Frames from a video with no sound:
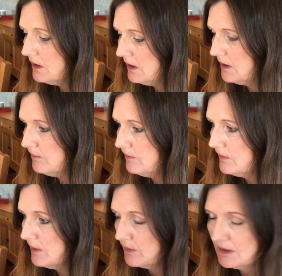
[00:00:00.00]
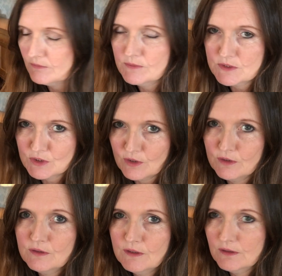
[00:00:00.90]
I'm going to start
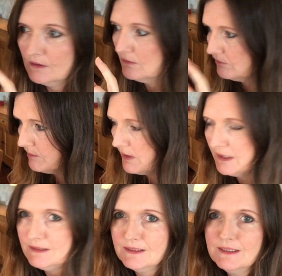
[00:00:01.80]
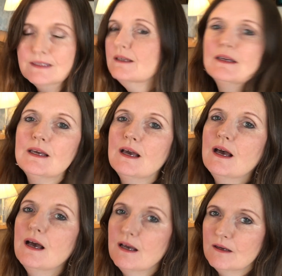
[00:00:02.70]
reminding.
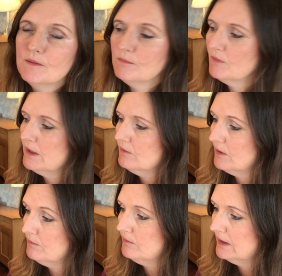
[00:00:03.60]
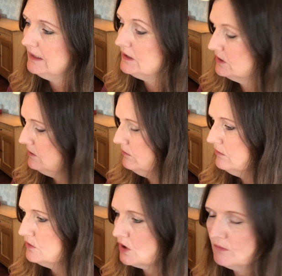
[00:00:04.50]
I need to
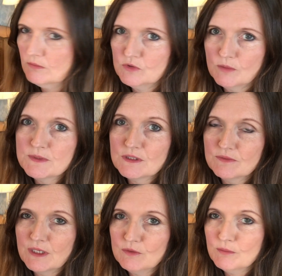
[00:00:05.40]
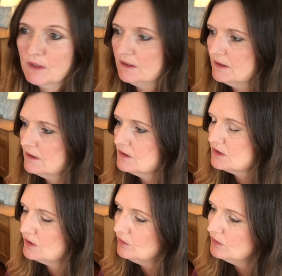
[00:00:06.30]
jot myself down a reminder
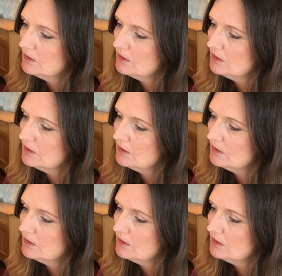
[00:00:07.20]
to